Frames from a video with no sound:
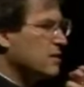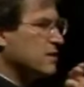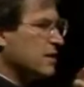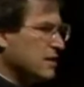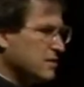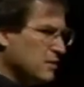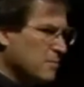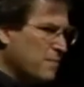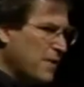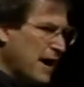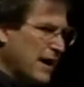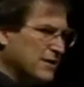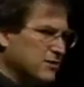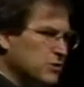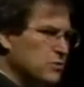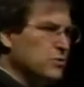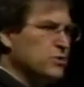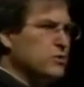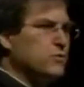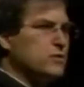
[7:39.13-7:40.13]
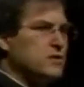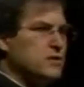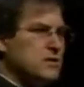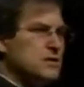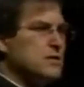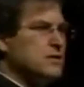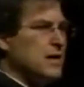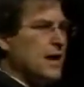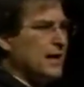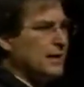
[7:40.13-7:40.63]
sends it back to you, and you can
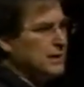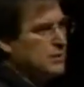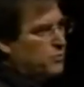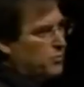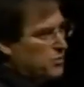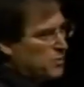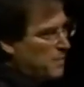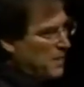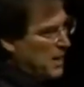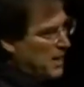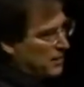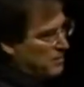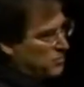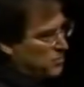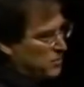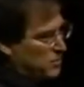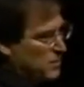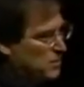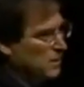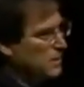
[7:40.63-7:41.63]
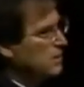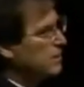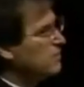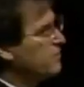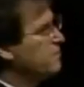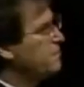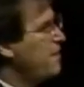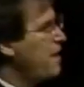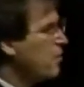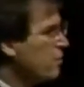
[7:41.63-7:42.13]
see exactly where your package is. It's
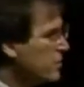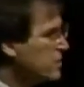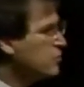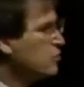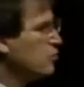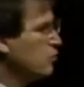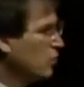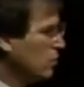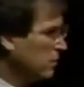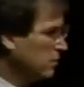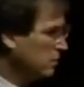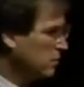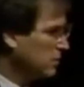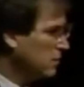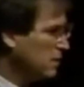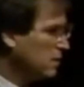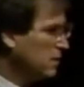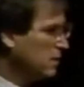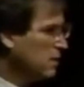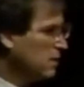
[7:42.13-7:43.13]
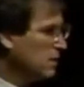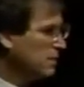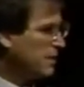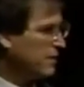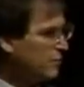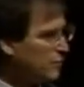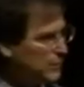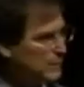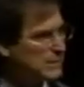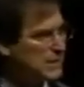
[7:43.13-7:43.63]
very cool. They
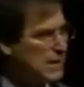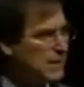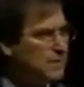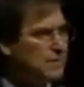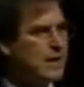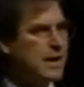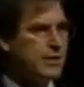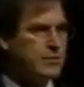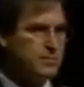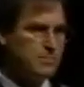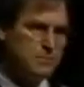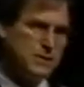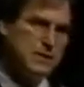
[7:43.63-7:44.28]
have over 10,000